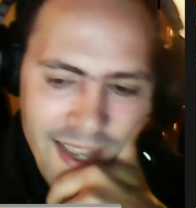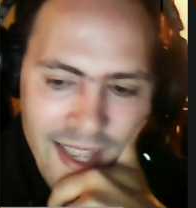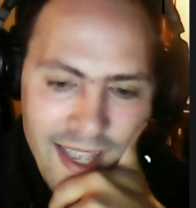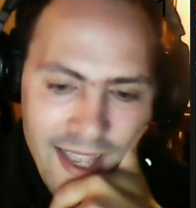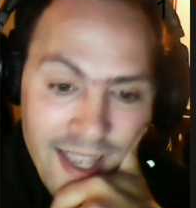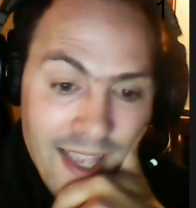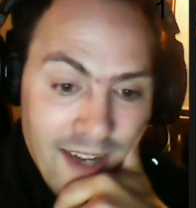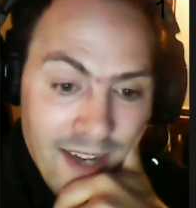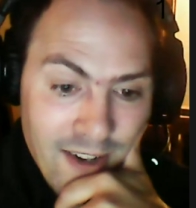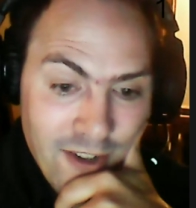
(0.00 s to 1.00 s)

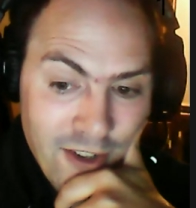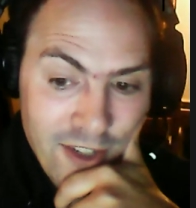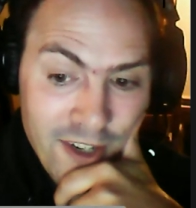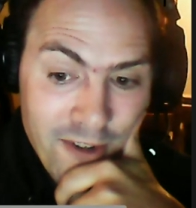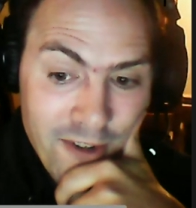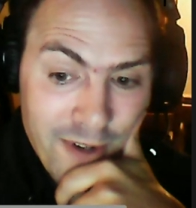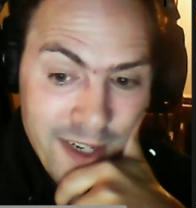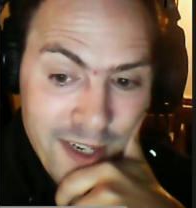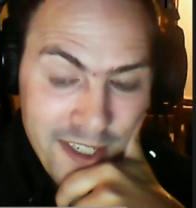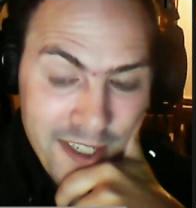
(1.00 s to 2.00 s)
And Josh can
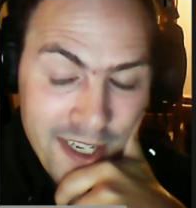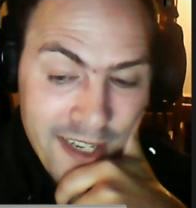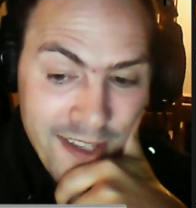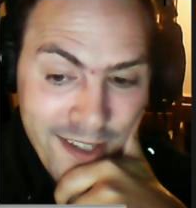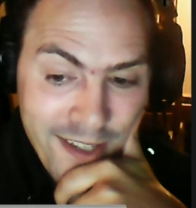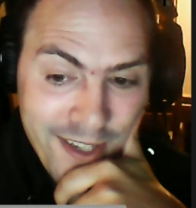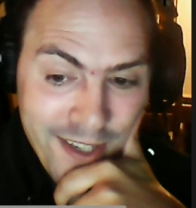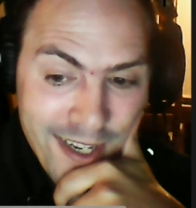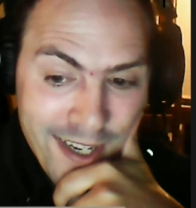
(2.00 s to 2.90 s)
already see this